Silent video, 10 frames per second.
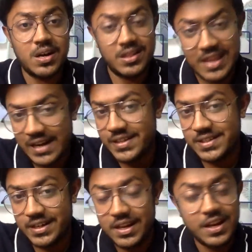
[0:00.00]
That is
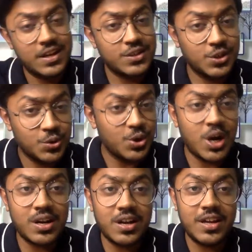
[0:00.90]
it. So do
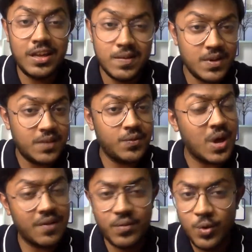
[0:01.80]
not, even if you
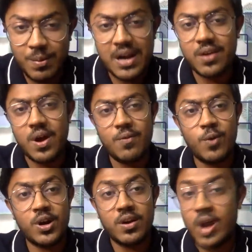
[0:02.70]
have no matter
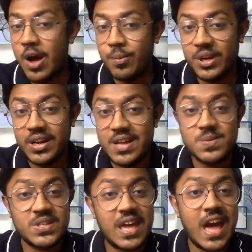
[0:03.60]
how many
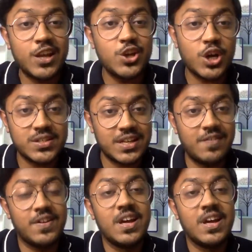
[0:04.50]
attempts, carry yourself.